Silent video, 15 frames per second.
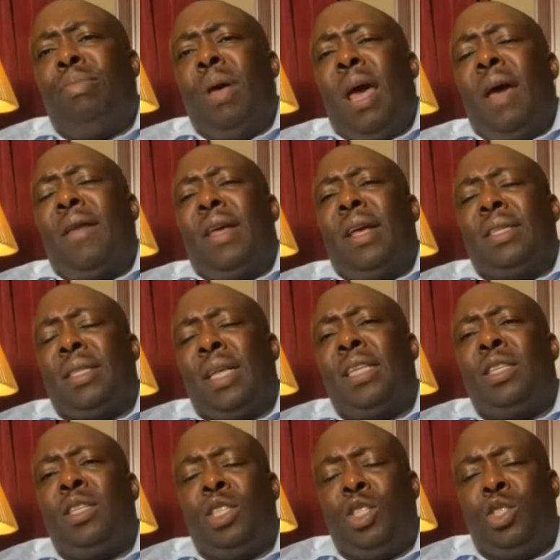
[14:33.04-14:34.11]
areas that
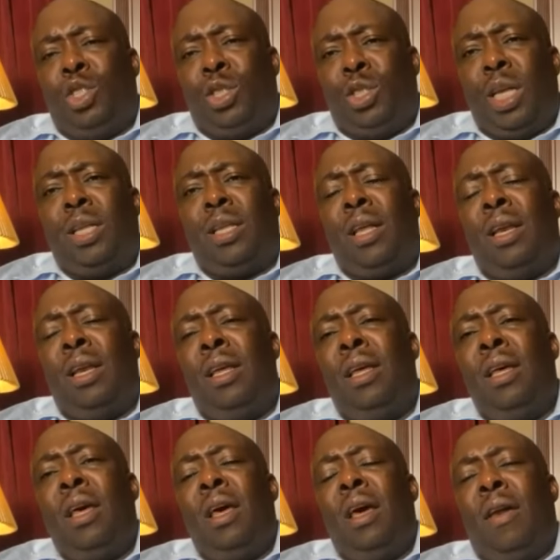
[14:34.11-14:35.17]
certainly
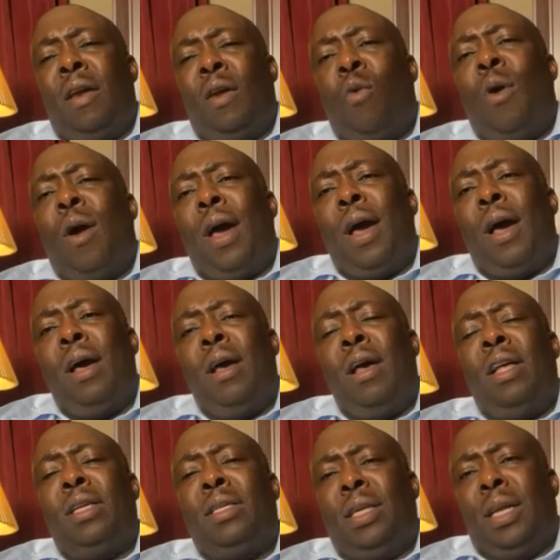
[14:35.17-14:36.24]
require
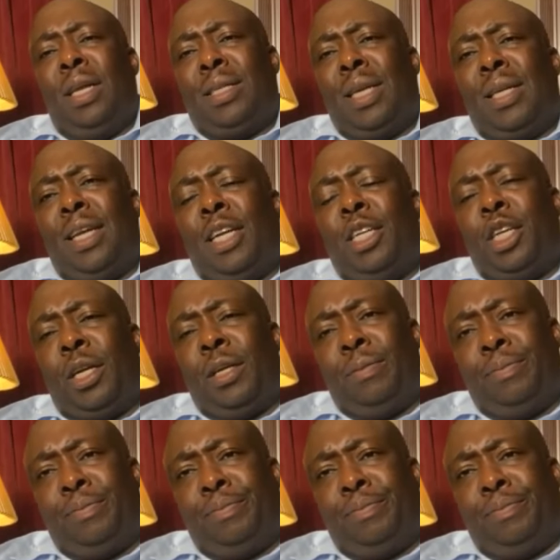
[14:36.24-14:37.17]
serious attention.